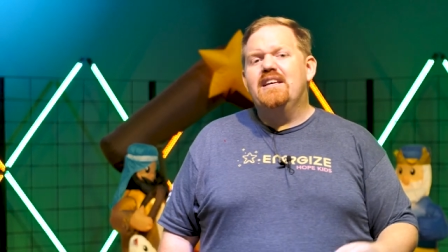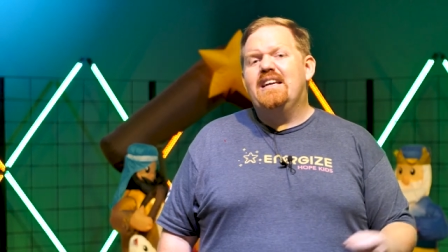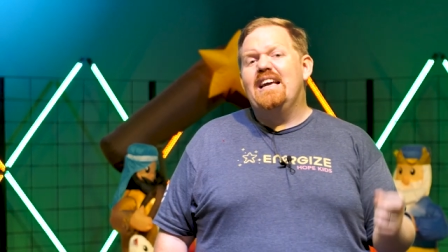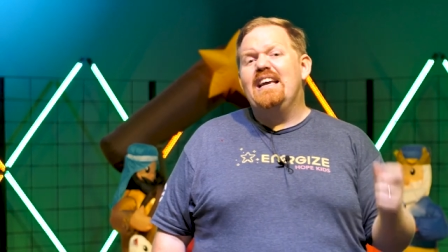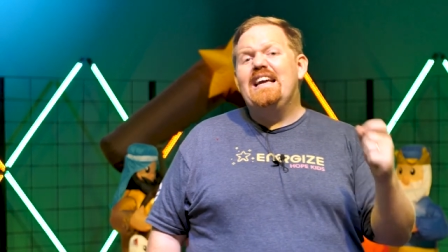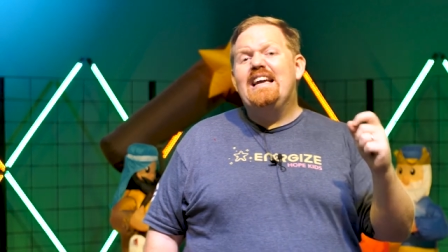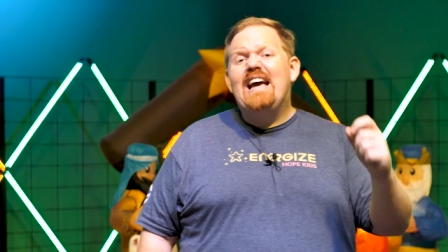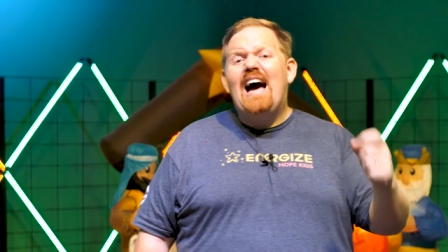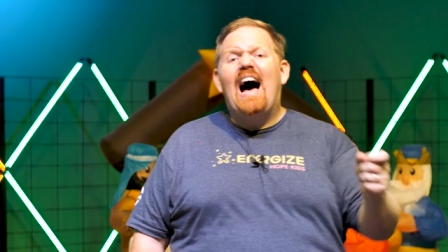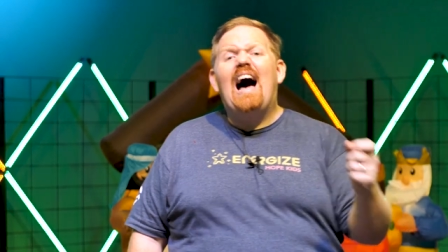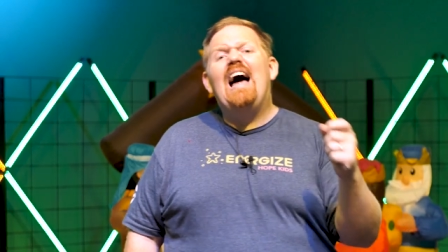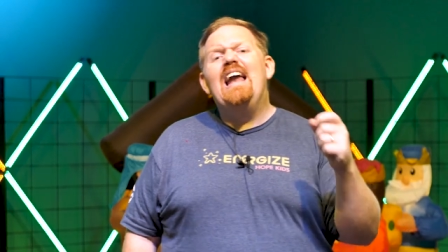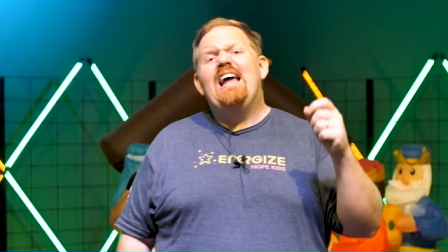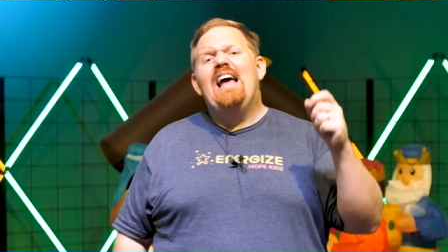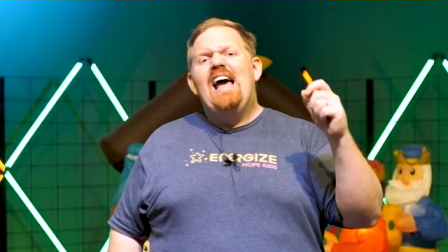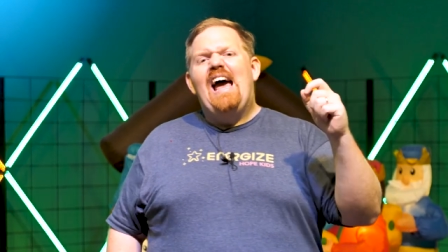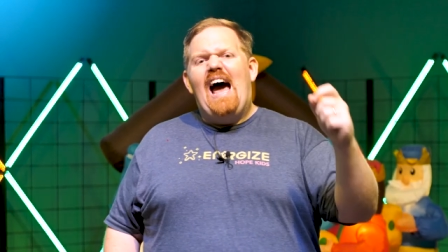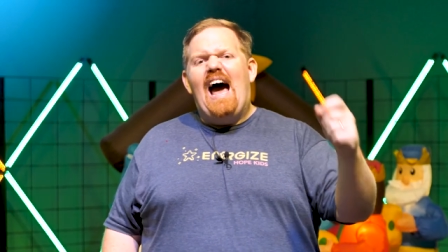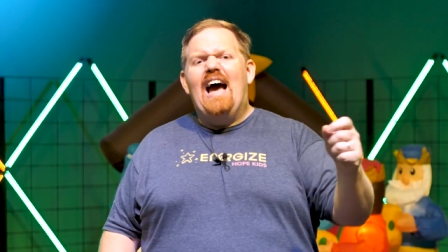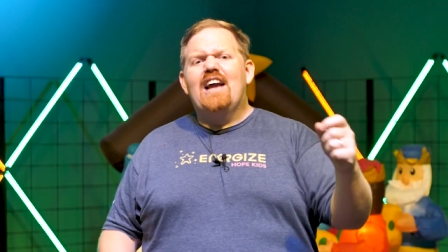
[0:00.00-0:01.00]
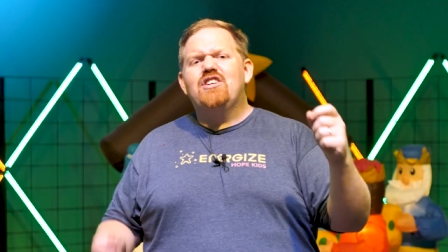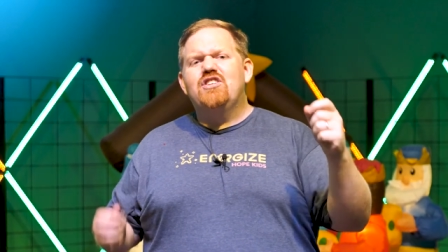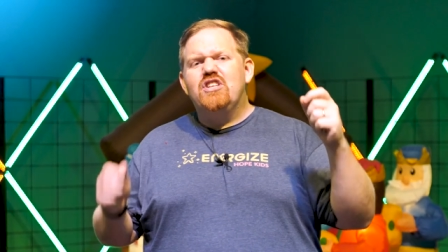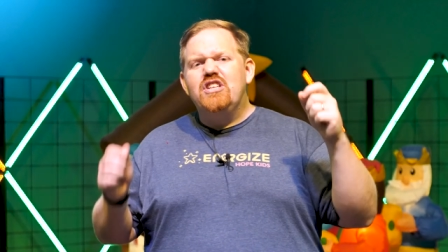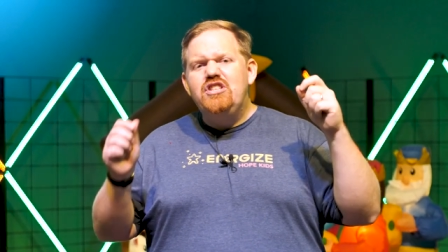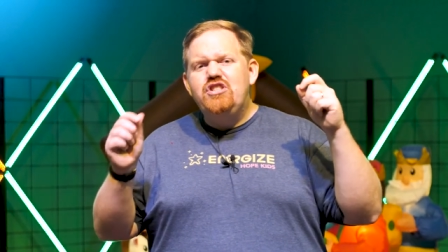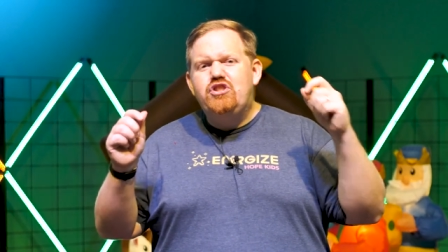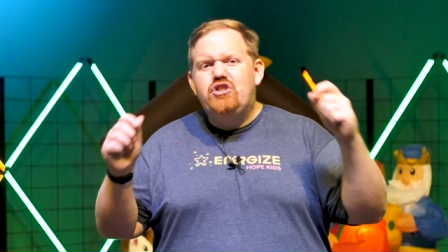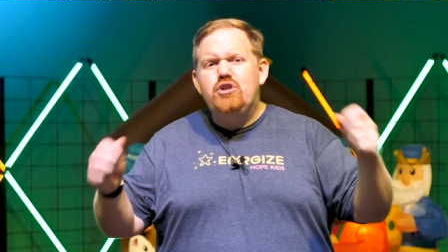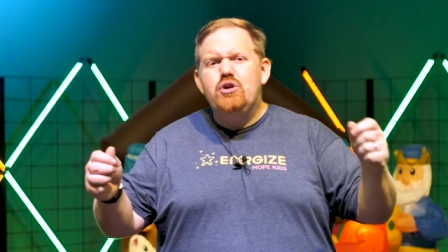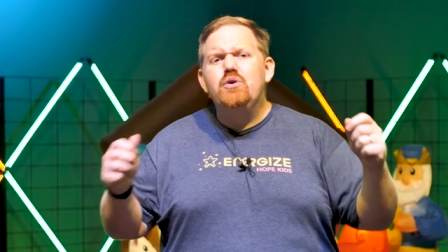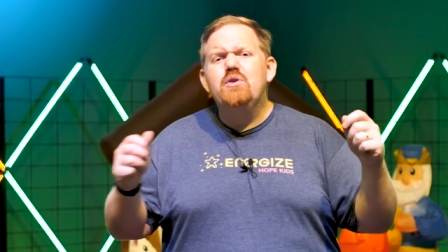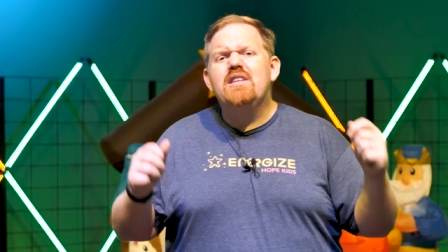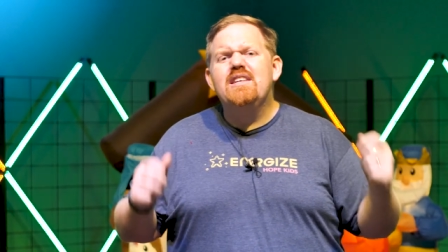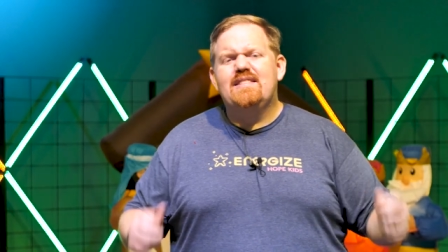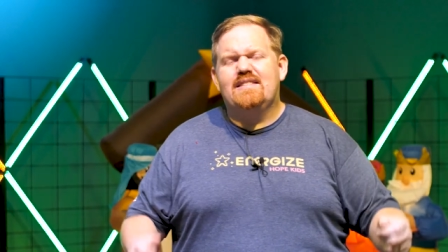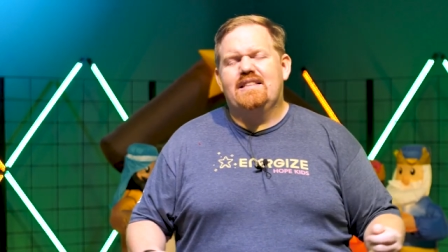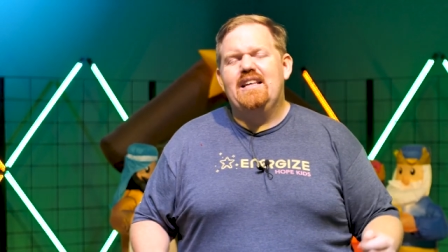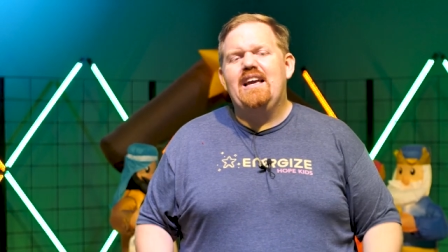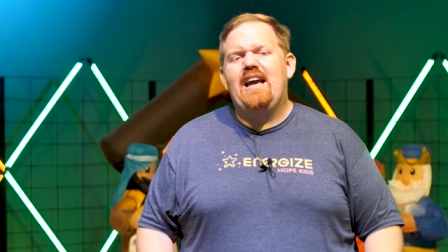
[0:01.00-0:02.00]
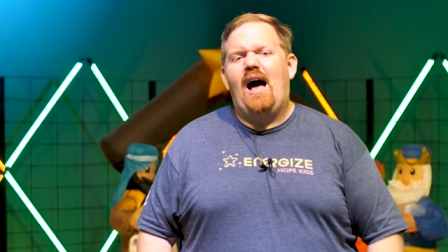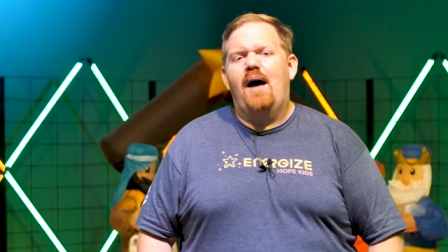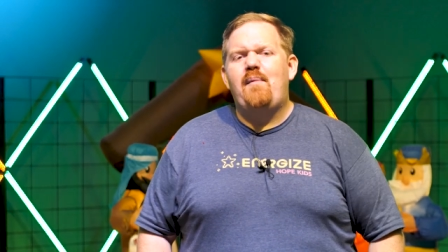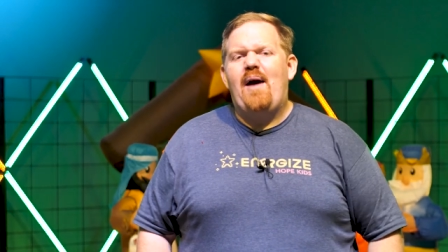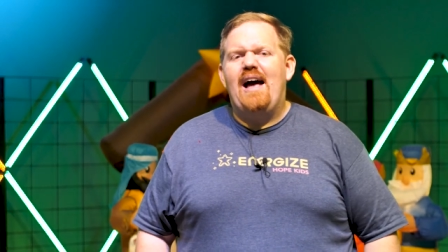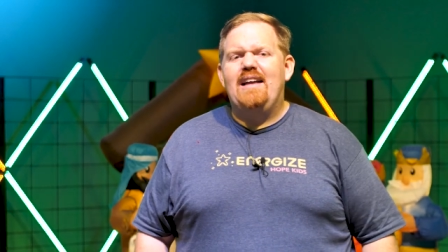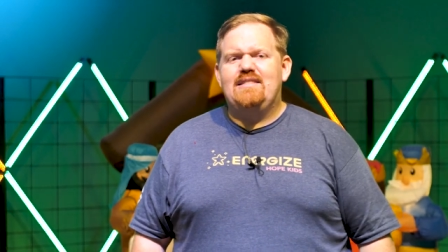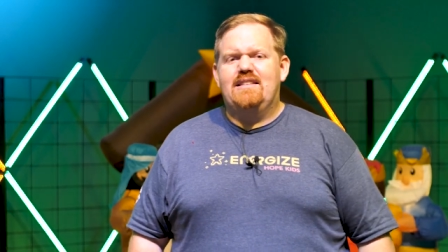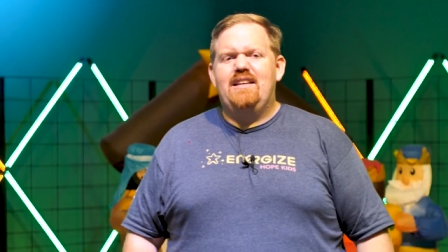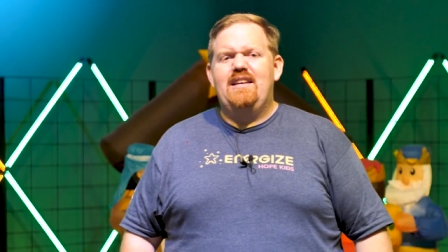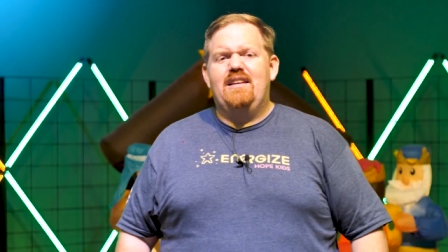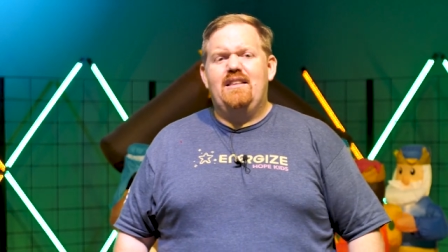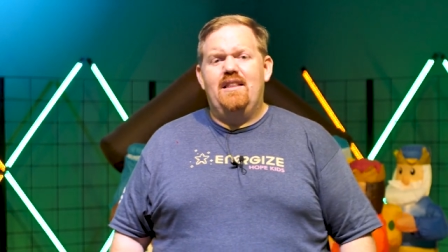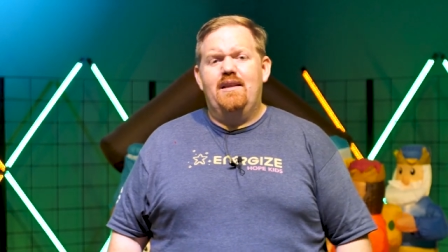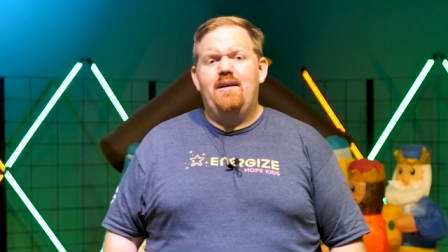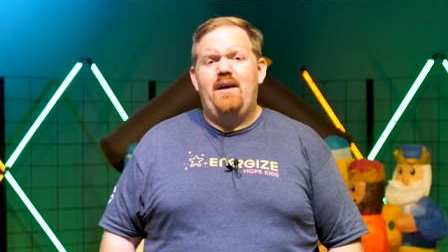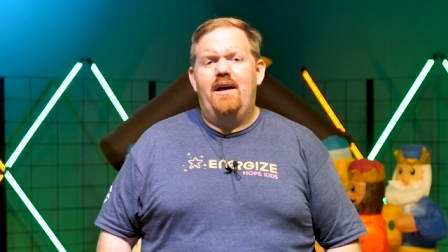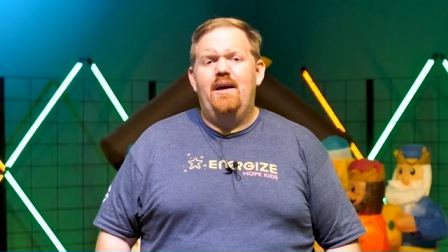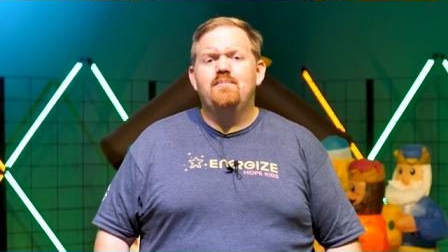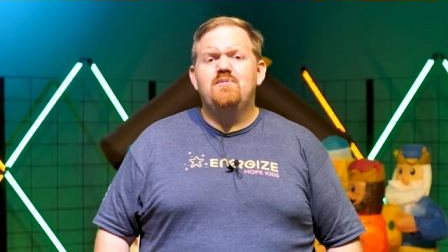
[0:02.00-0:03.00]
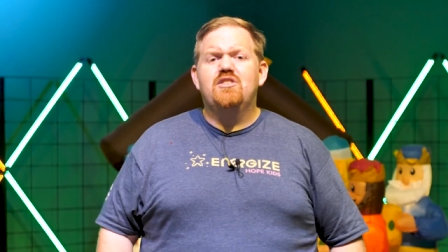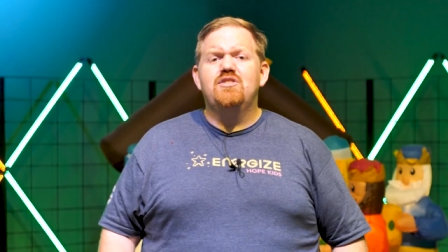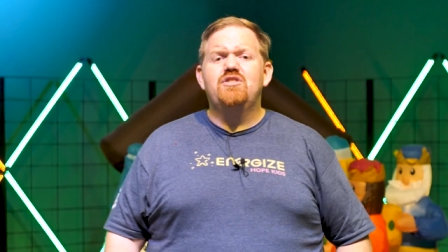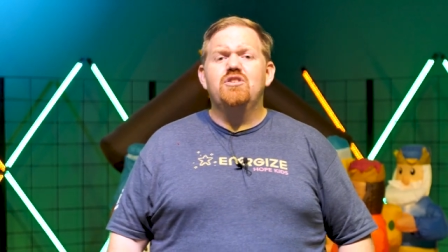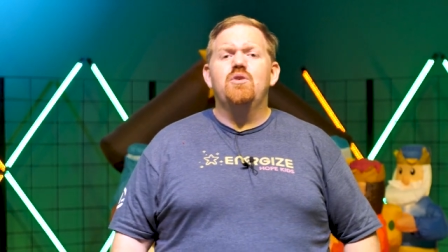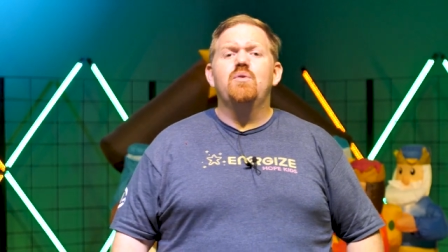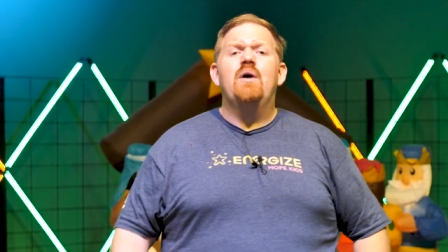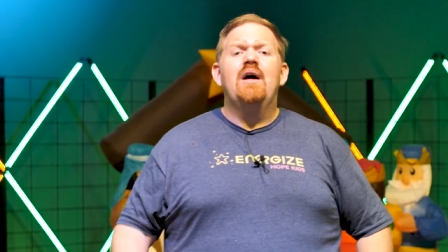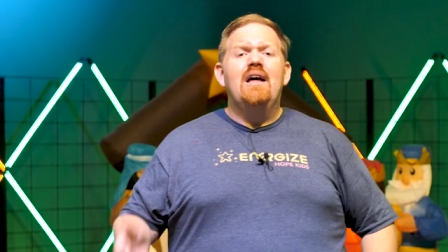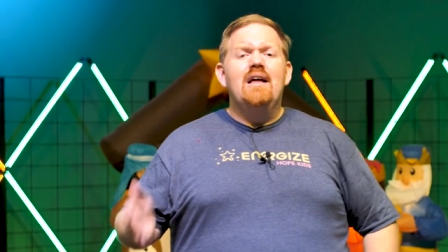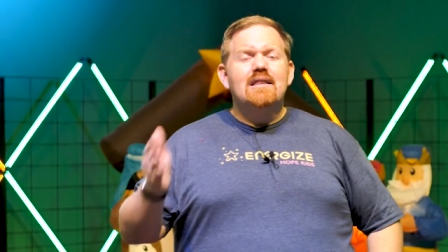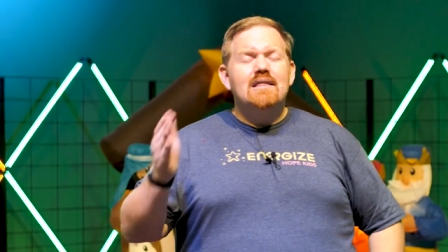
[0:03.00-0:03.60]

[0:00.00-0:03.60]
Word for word: Can God actually do this thing I'm asking Him to do?